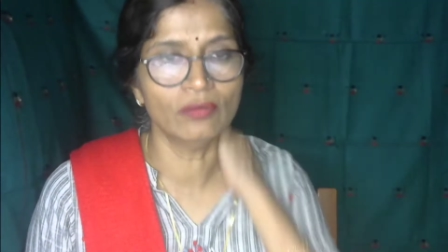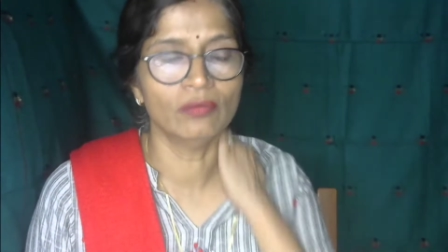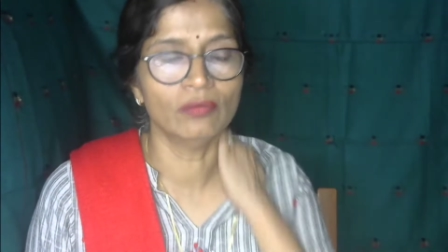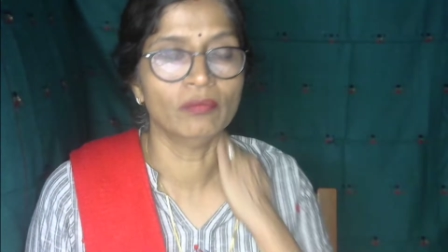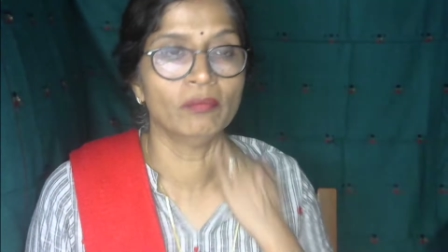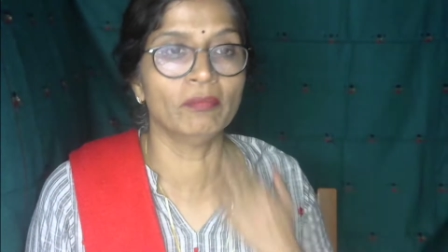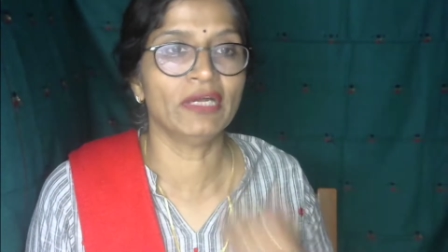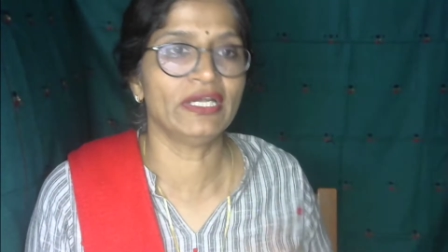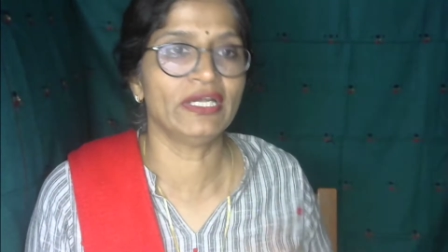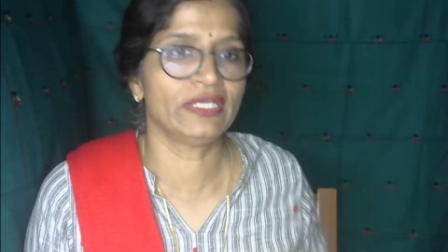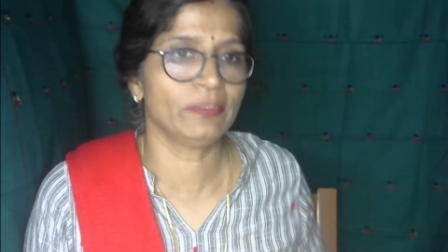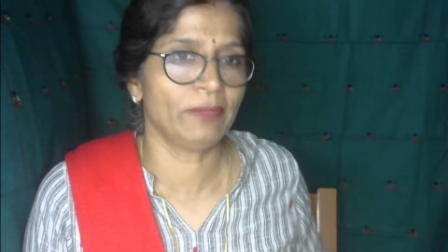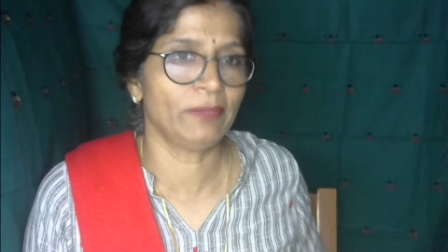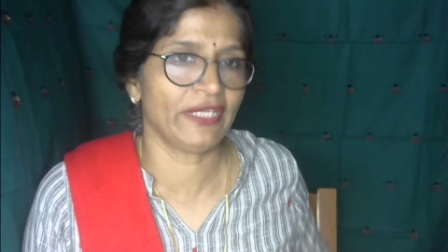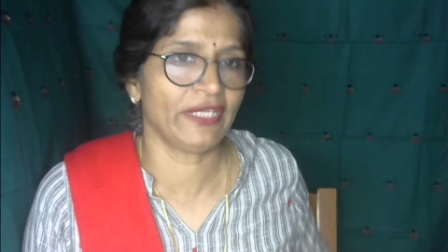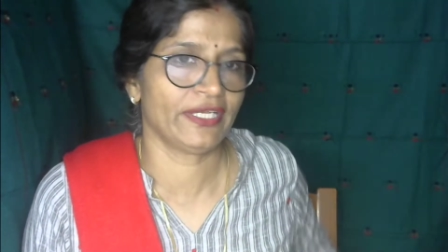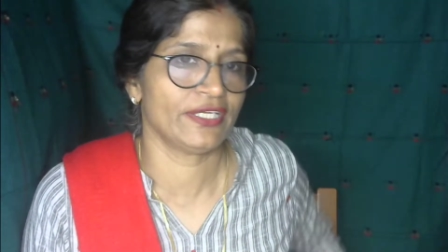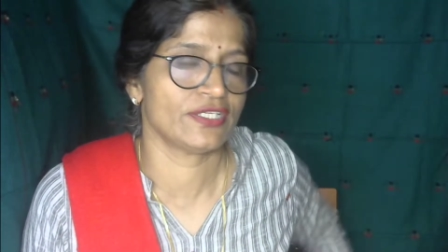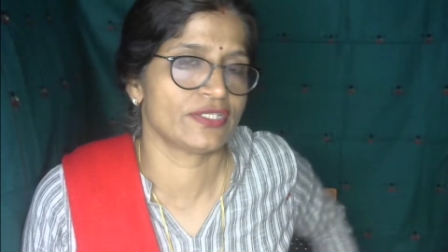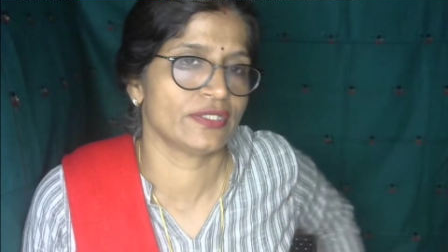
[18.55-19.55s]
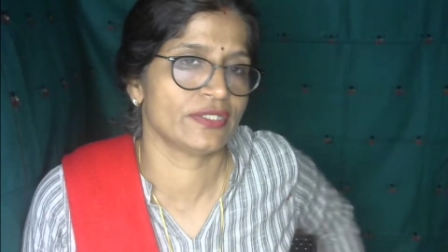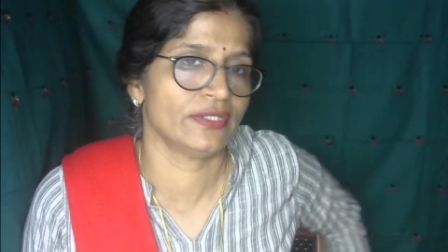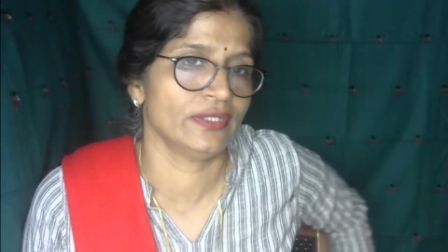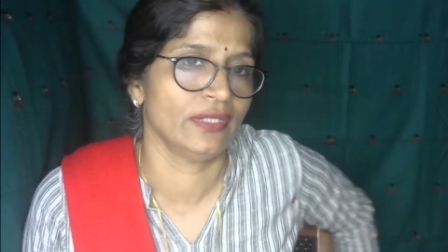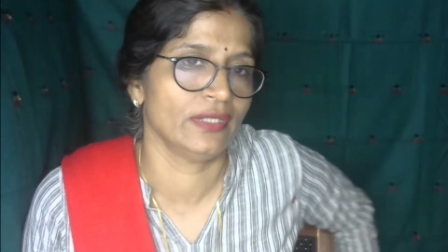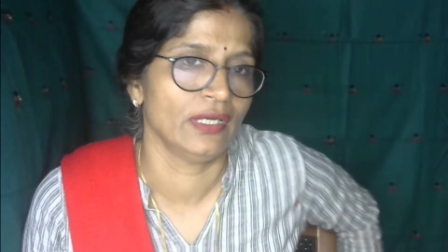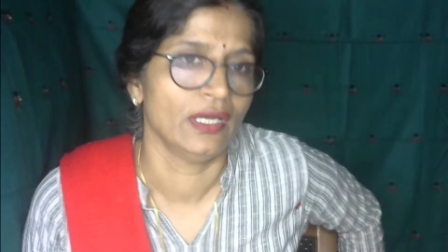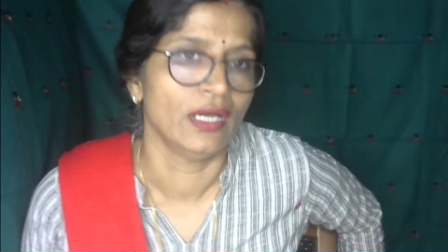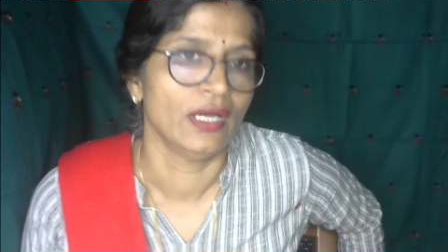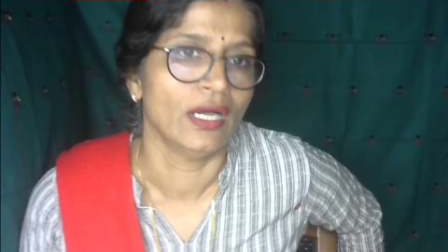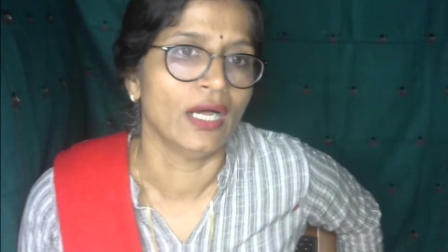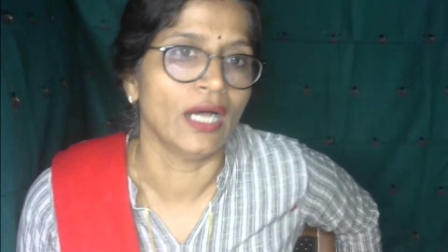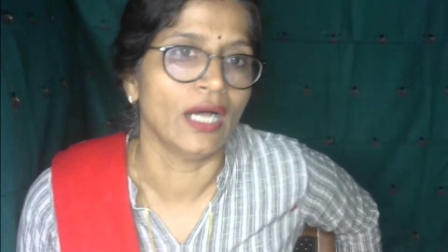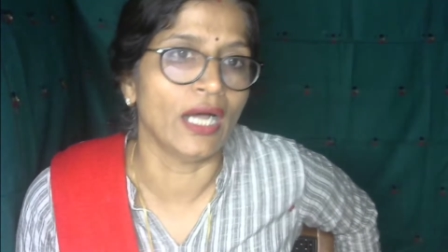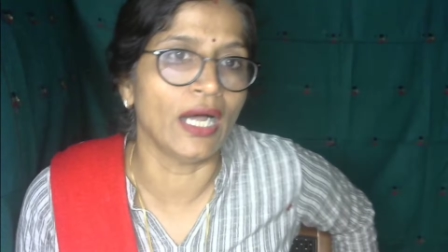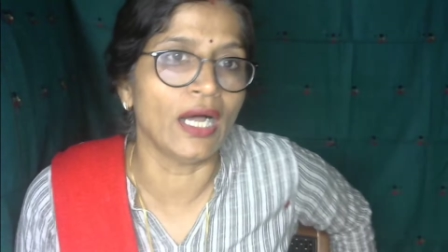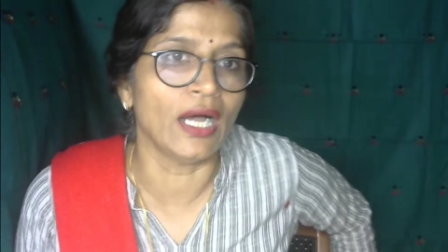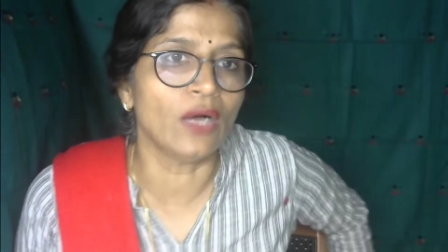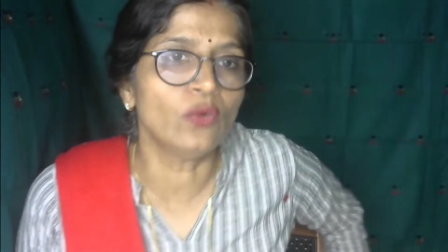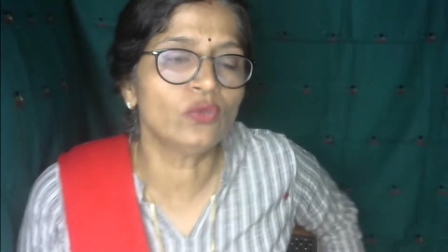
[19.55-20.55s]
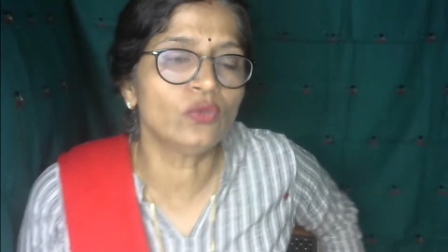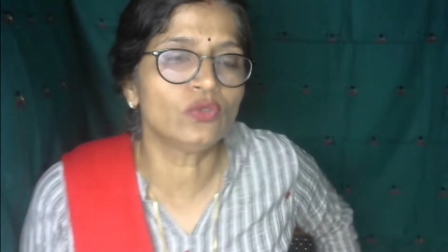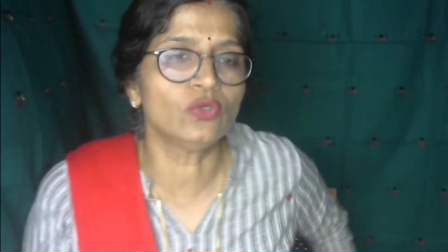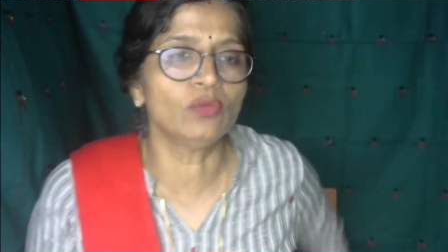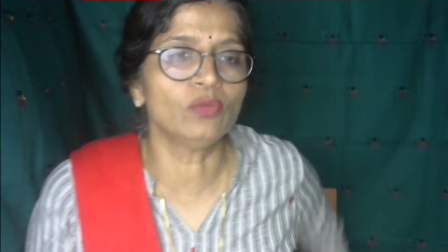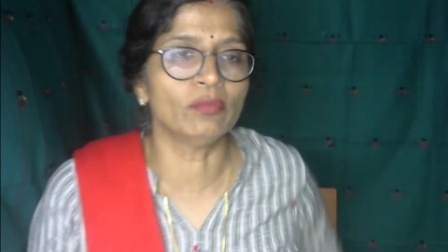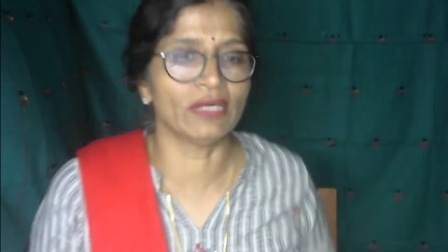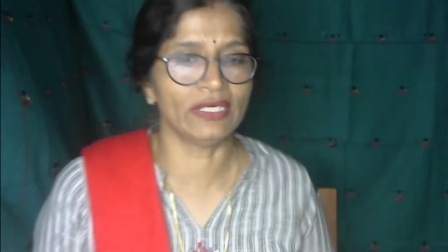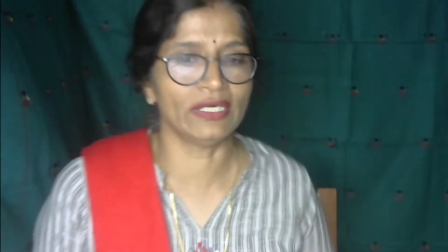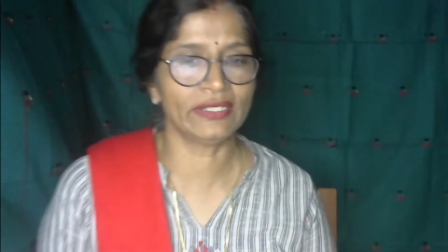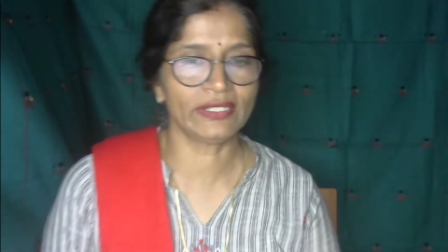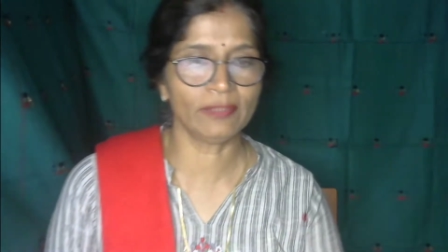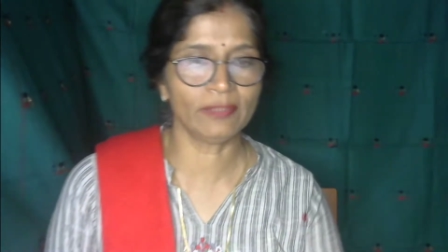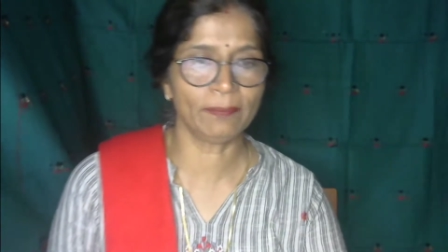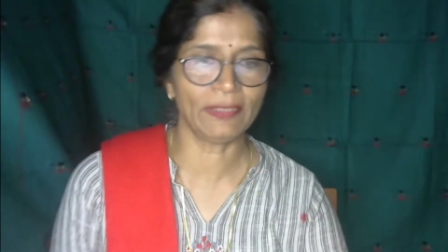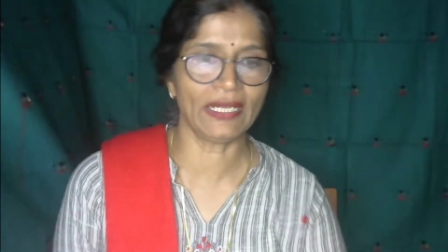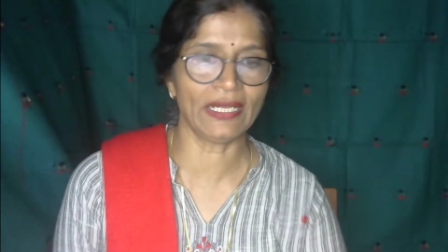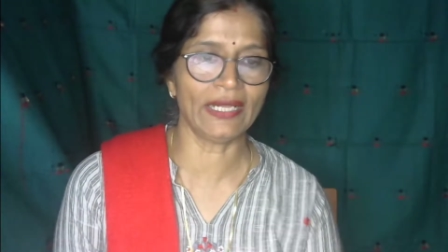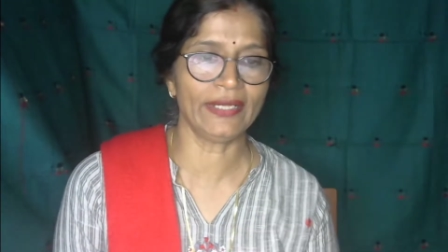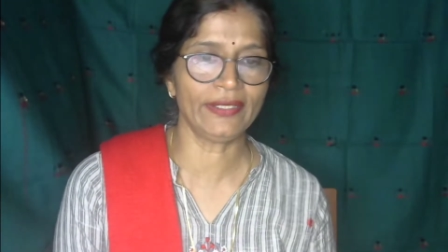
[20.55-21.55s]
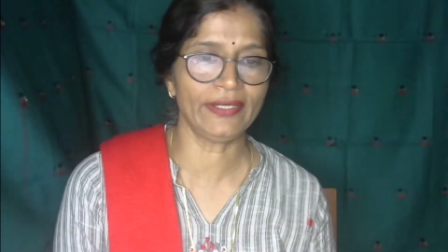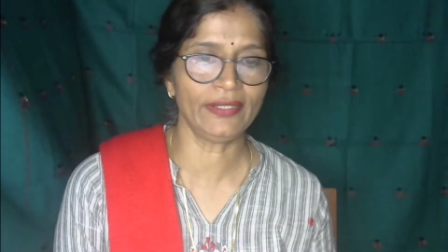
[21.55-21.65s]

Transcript: multiplication. How to multiply